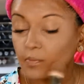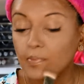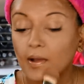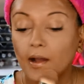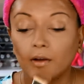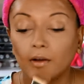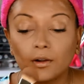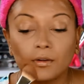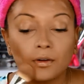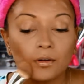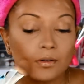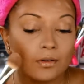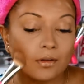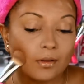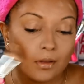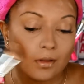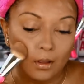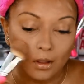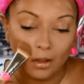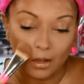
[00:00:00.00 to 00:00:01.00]
powder,
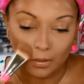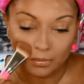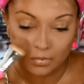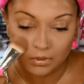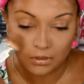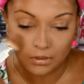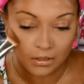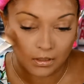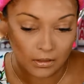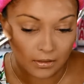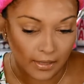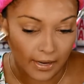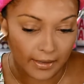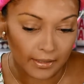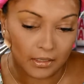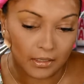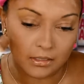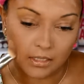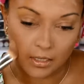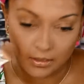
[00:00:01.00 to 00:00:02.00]
and I'm just gonna
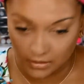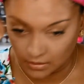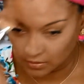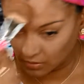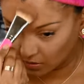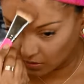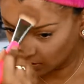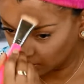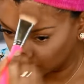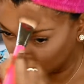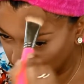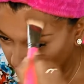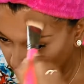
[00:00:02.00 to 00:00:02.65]
lightly dust it on.